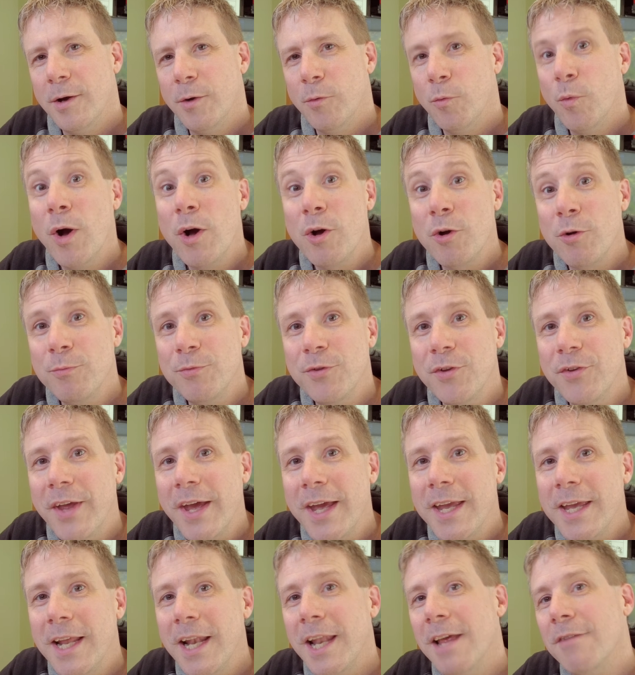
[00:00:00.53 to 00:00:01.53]
Welcome to
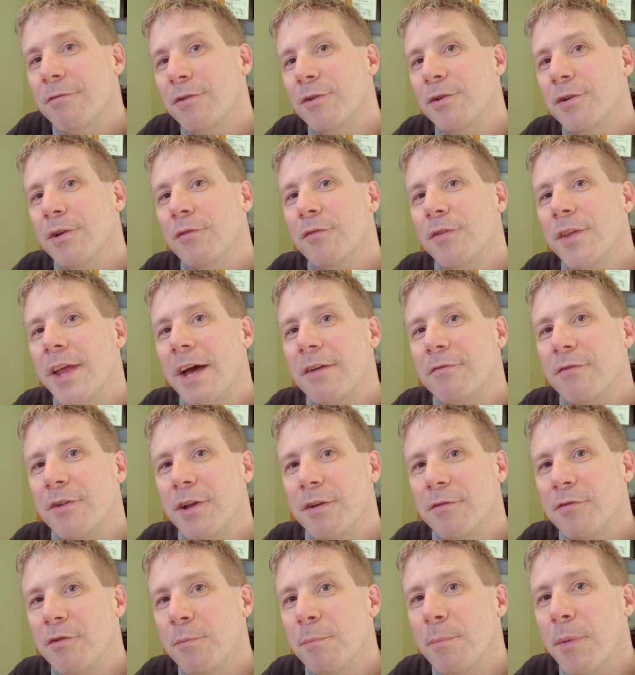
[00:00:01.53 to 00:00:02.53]
day 11 of the
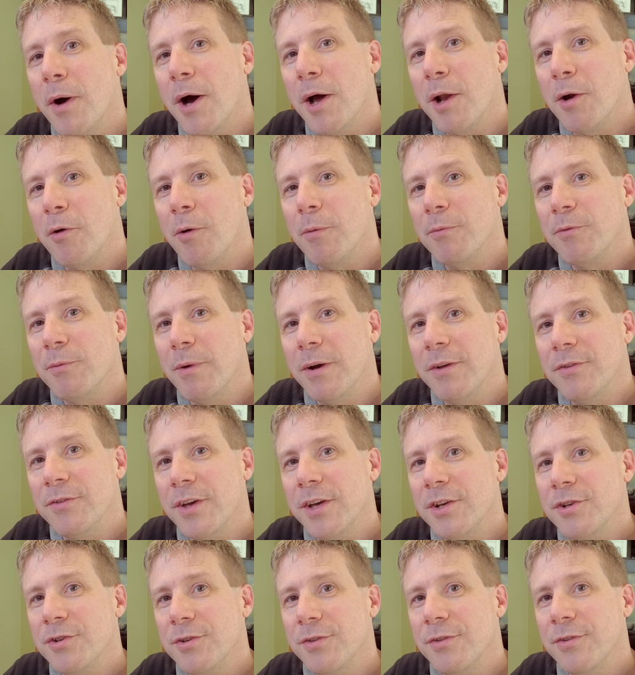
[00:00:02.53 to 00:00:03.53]
advent of compiler
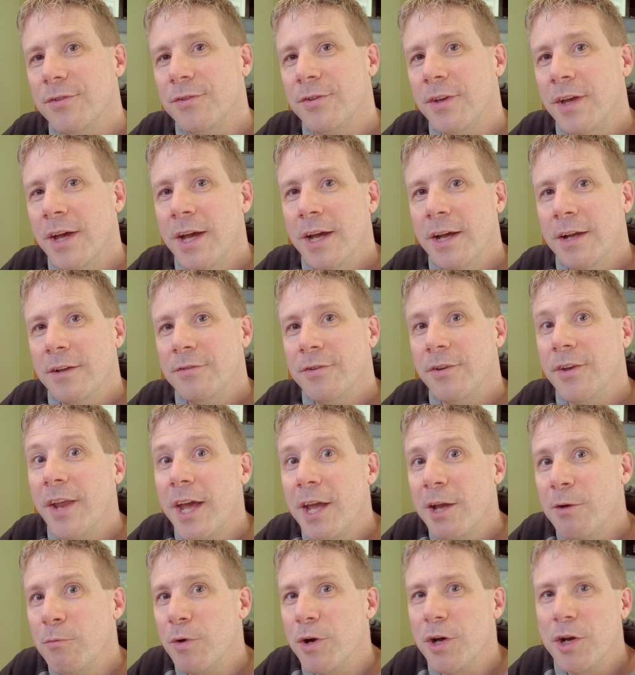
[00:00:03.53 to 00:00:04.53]
optimizations.
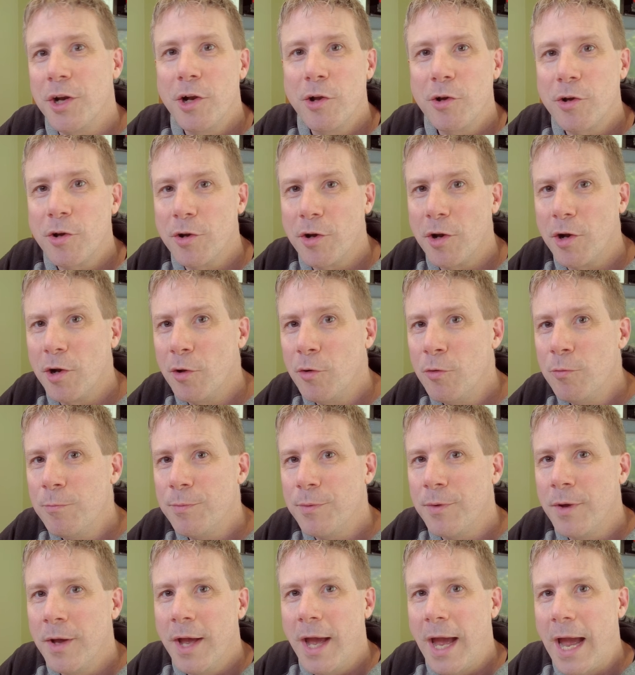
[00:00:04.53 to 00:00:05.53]
Today we're going to look at a
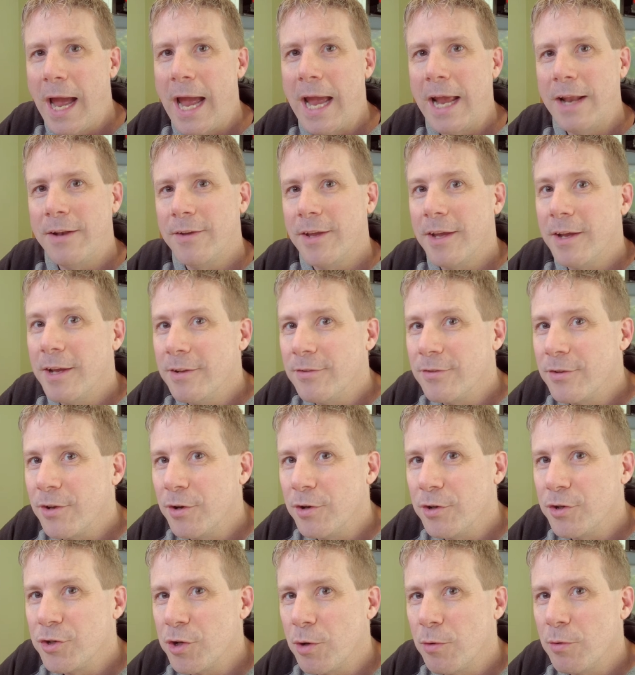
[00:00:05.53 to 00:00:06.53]
loop and it's
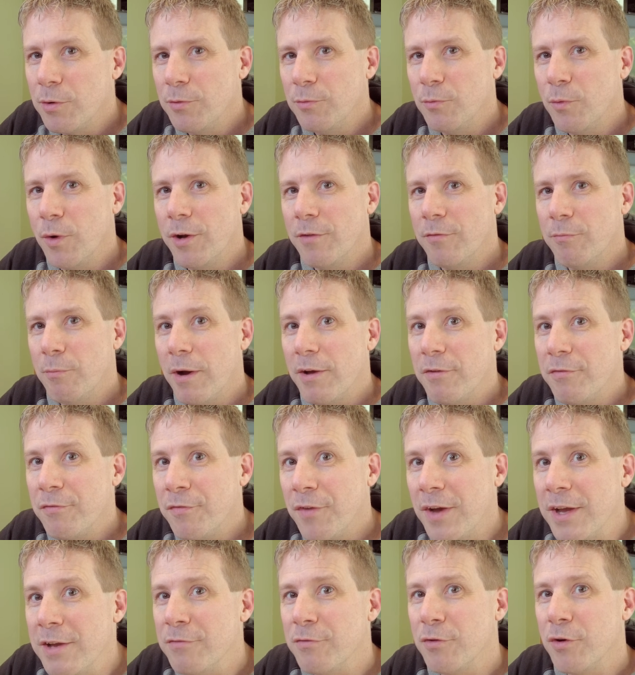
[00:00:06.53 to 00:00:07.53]
going to show one of my
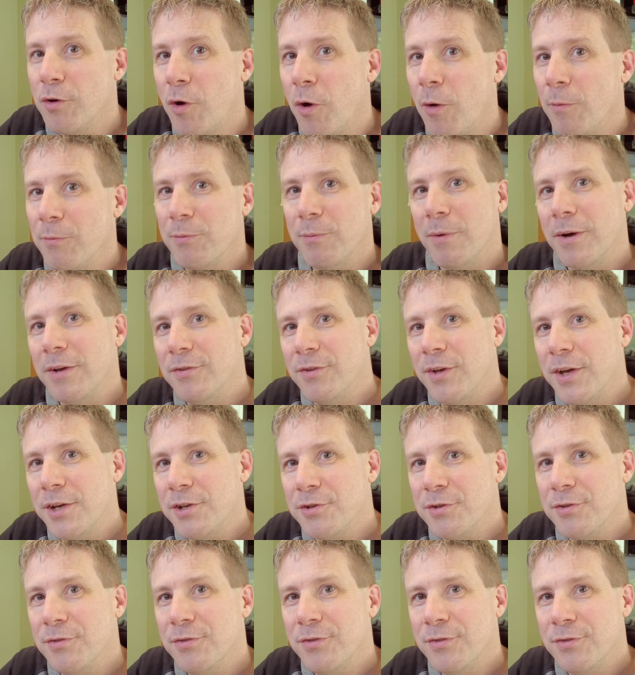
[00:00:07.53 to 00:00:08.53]
favorite
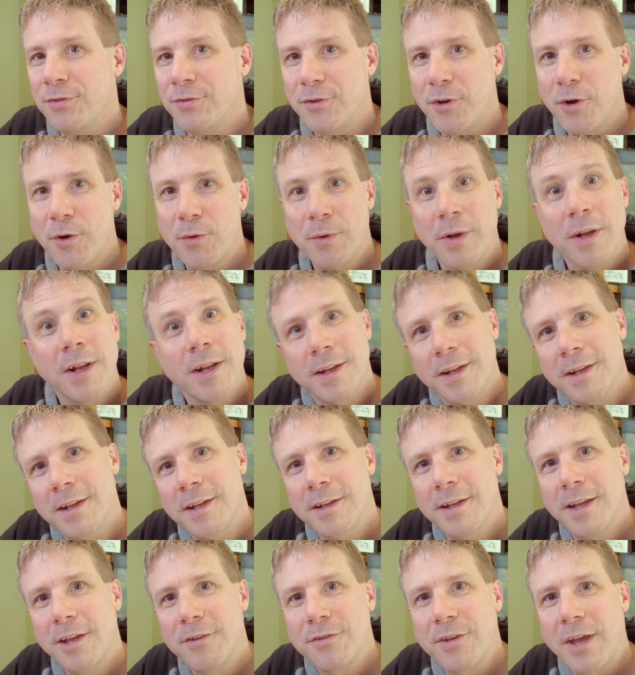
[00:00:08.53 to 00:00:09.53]
optimizations. So
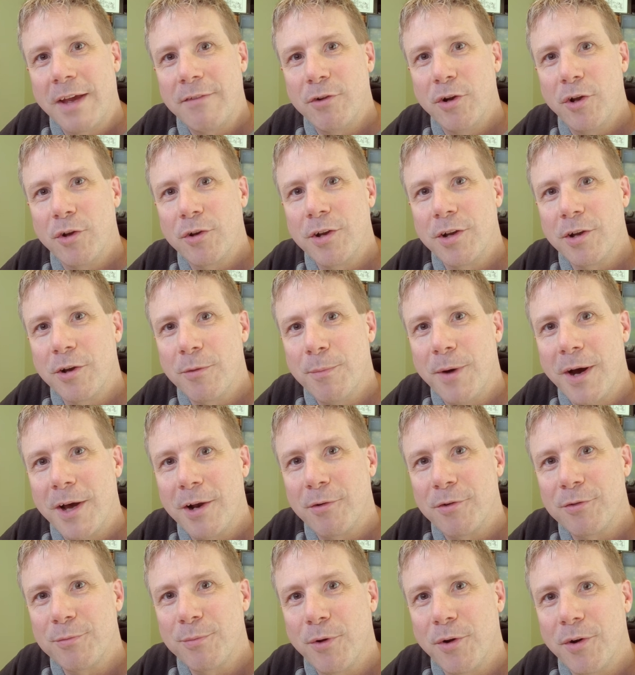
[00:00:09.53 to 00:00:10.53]
let's have a look in
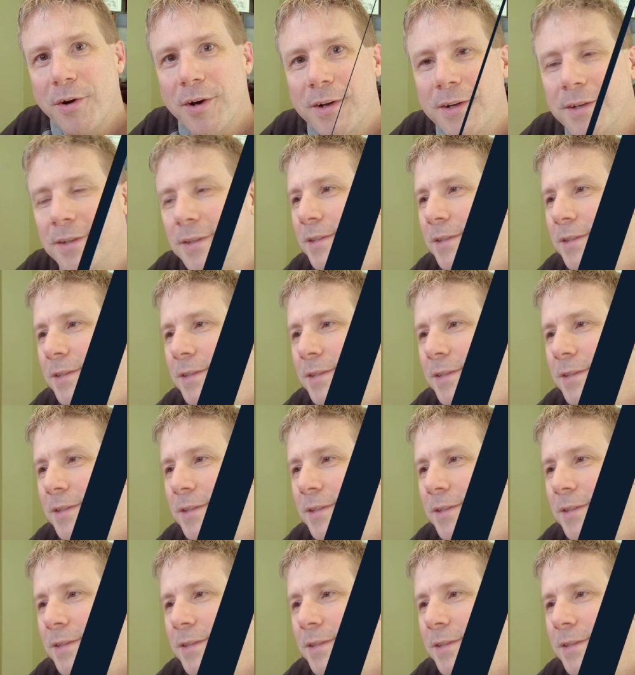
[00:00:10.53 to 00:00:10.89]
Compiler Explorer.